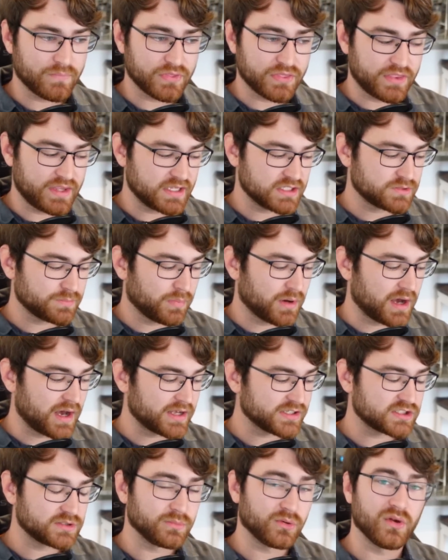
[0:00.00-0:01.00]
this
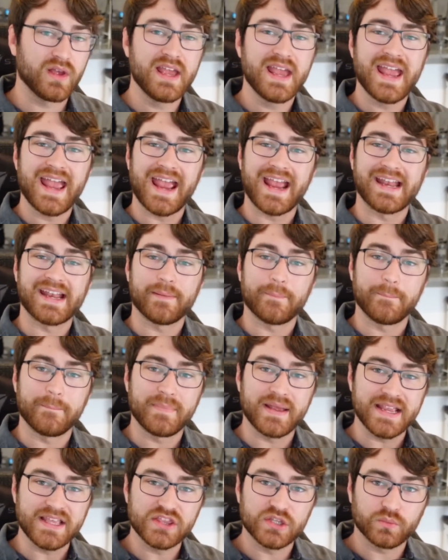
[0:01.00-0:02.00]
possible and
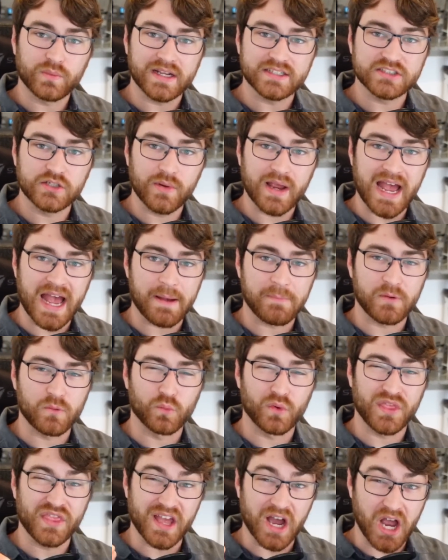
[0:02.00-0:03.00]
made the rescue happen
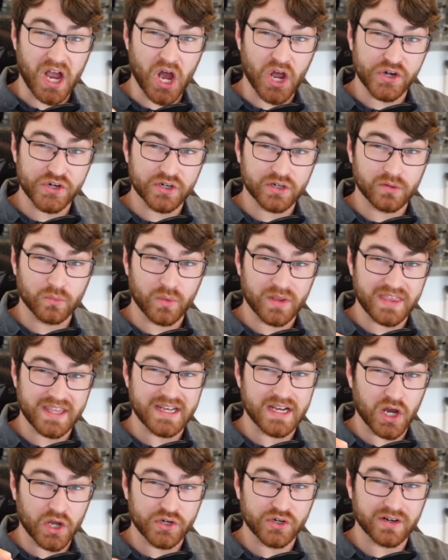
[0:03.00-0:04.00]

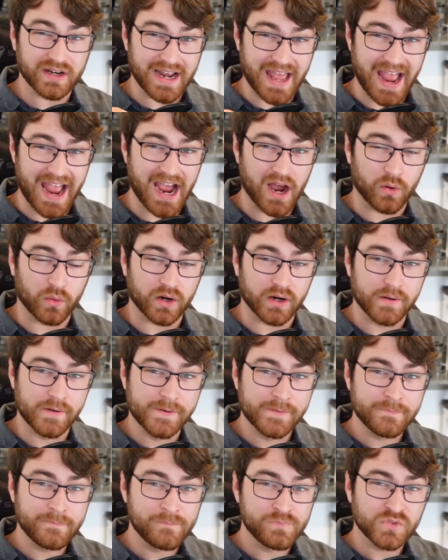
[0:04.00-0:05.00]
within under an hour,
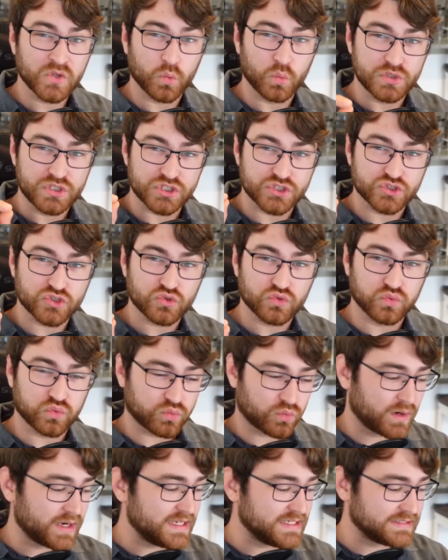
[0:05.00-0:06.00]
which is
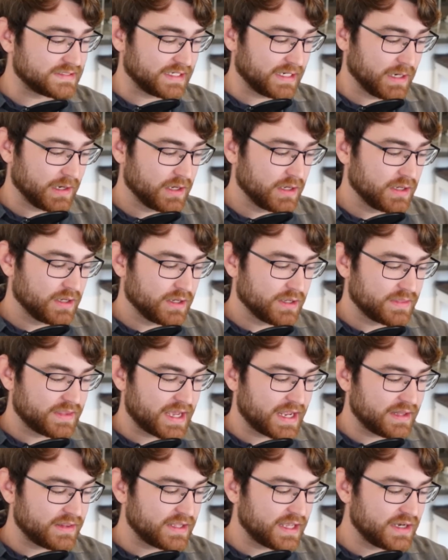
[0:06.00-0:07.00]
crazy.
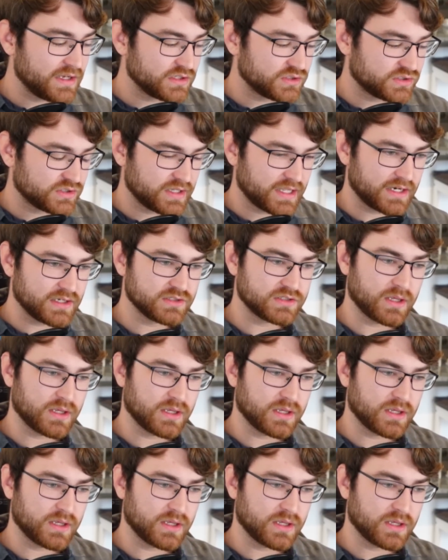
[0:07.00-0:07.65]
That is